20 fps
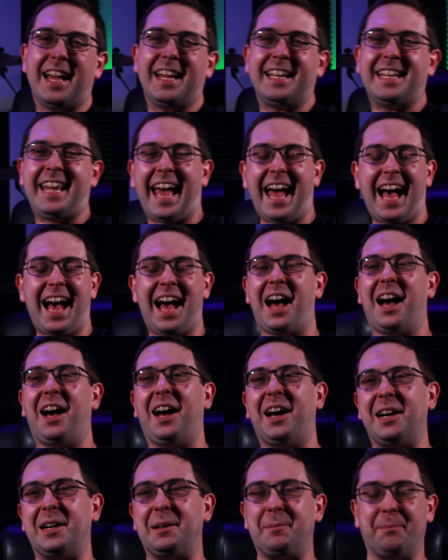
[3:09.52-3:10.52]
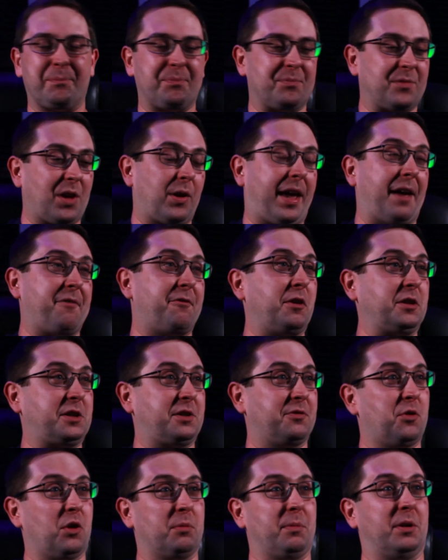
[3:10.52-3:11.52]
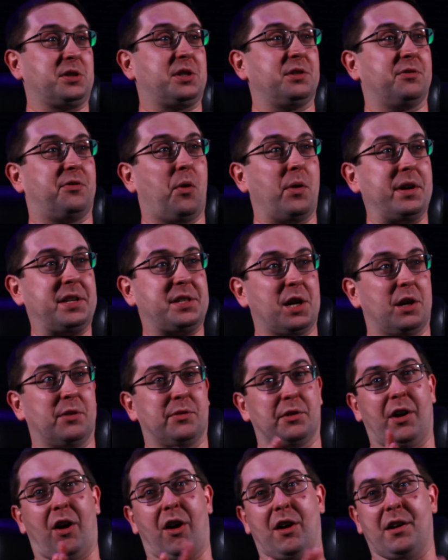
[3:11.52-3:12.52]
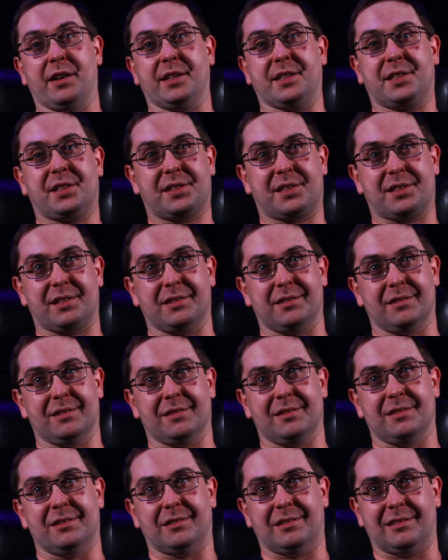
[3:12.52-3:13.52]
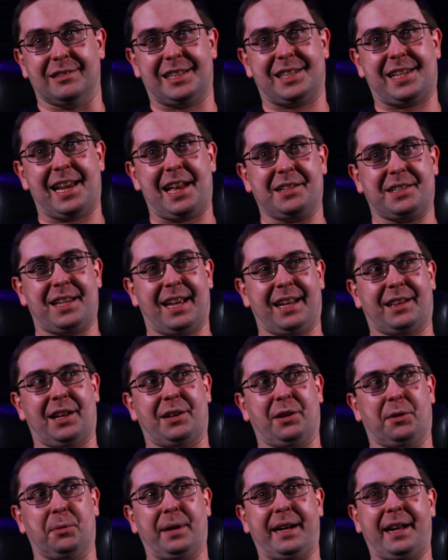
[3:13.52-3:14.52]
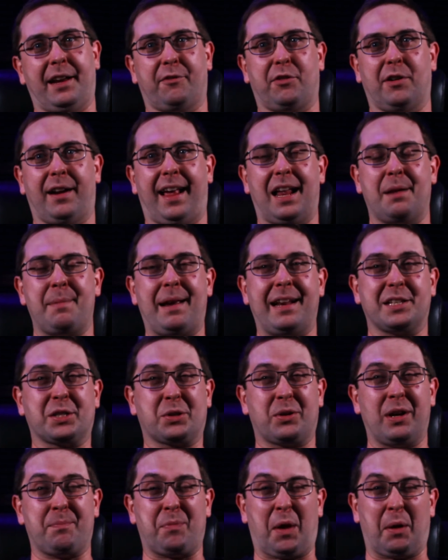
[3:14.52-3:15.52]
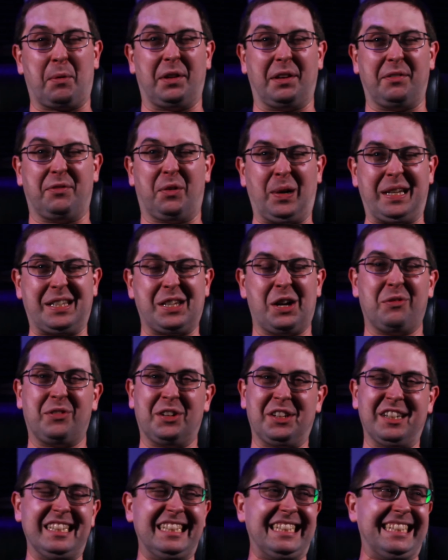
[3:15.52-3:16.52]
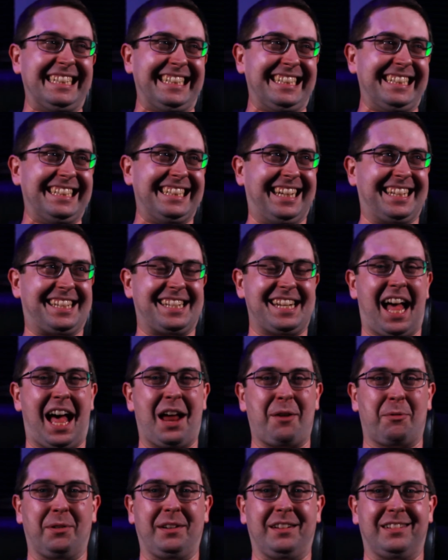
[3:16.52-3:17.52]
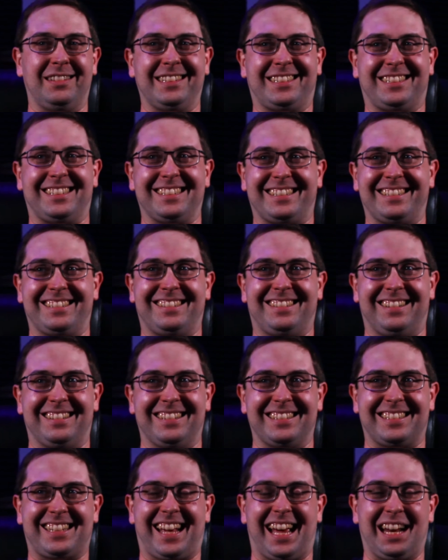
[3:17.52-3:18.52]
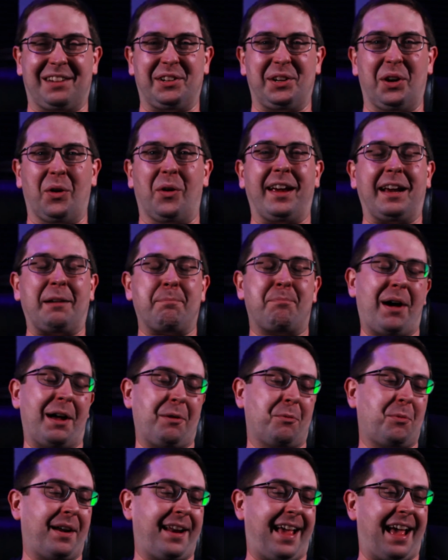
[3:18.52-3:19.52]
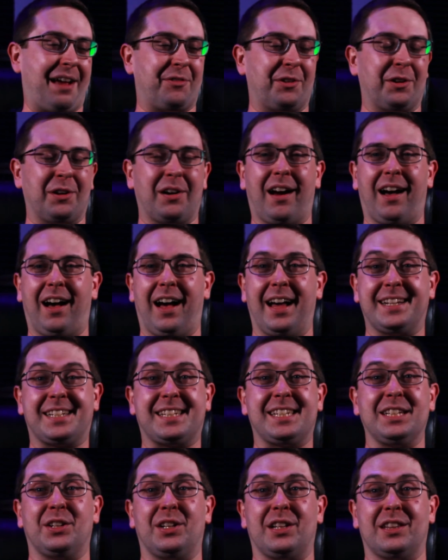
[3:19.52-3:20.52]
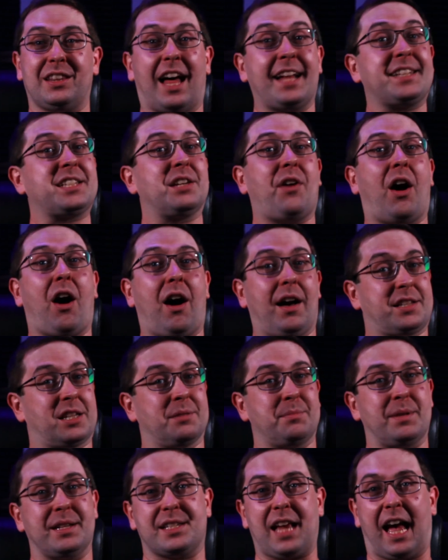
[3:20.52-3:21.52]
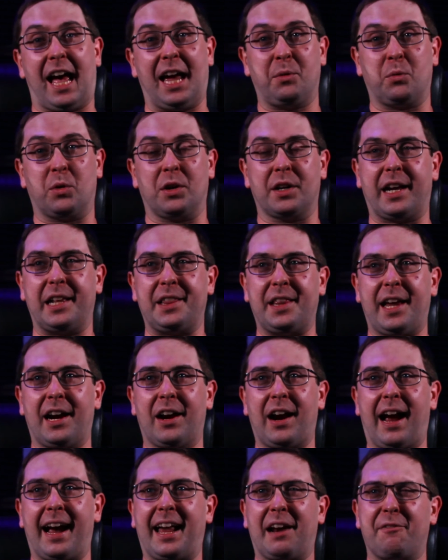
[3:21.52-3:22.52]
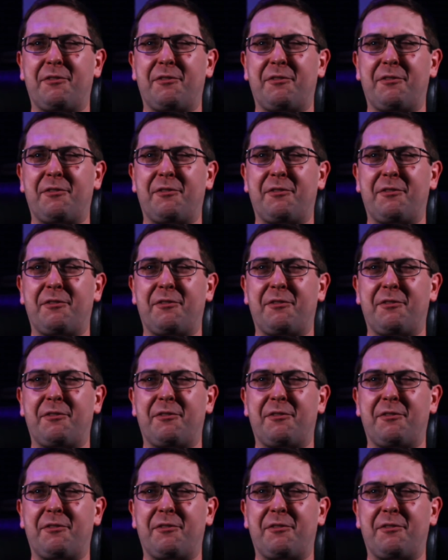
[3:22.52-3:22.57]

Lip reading: Yeah, okay, first and foremost, the voiceover artists, it sounds like they're reading for an animated script, not really voiceover. It's not realistic at all, it's kind of annoying. But whatever, it's still lots of awesome design work in there. I got